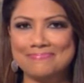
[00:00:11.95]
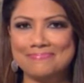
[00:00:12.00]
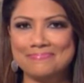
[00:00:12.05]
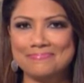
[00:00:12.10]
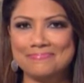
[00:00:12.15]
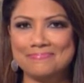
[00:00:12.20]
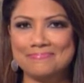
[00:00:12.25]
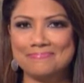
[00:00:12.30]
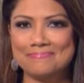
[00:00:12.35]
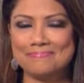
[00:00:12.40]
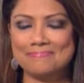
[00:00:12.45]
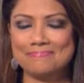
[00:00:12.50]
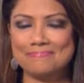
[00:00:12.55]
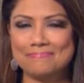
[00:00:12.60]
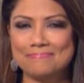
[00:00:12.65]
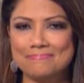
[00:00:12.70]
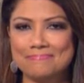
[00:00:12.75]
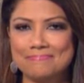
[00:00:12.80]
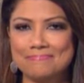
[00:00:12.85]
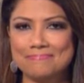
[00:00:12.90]

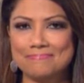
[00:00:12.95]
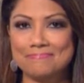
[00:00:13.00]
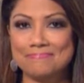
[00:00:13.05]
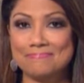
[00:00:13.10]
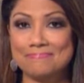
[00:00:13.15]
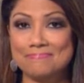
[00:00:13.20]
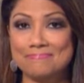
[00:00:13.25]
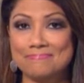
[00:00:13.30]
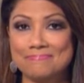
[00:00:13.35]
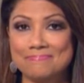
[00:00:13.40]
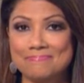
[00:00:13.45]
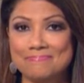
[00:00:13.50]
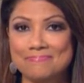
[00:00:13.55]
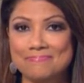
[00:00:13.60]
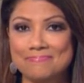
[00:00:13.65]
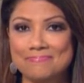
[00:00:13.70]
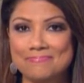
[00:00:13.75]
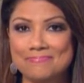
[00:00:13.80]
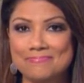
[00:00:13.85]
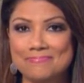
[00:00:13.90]

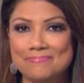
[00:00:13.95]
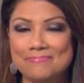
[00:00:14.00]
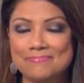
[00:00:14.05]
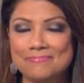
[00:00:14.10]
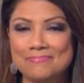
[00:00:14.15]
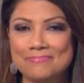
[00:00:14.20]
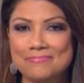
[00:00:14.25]
This person isn't speaking.